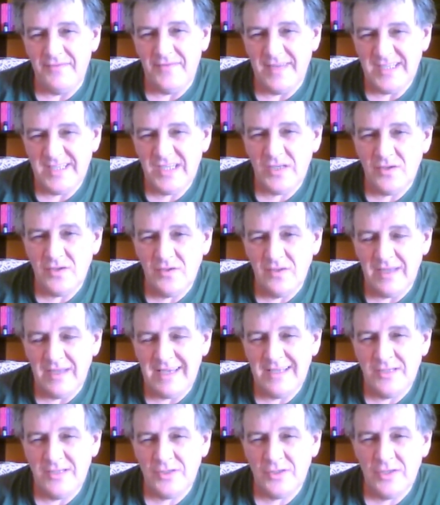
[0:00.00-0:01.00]
physical
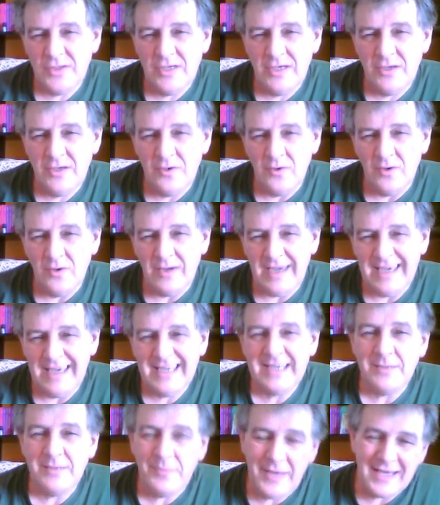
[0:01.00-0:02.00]
injury or
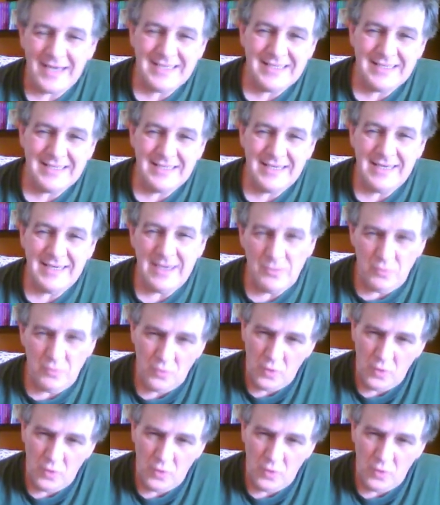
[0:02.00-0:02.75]
incapacity. It